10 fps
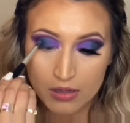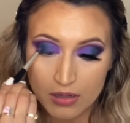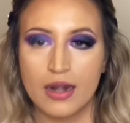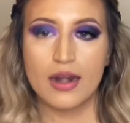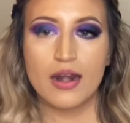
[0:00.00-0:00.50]

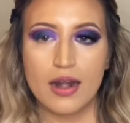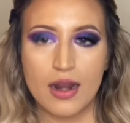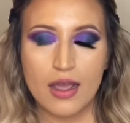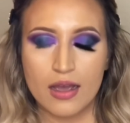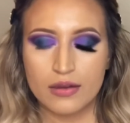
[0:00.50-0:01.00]

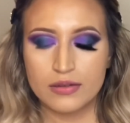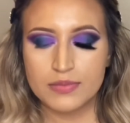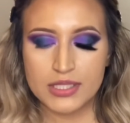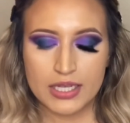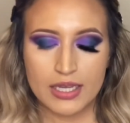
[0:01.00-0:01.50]
Now I'm
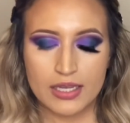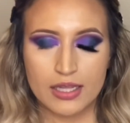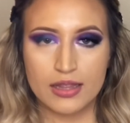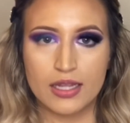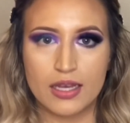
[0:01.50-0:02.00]

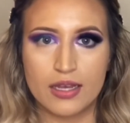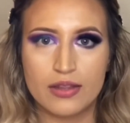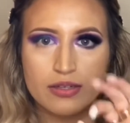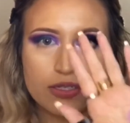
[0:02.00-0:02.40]
taking the other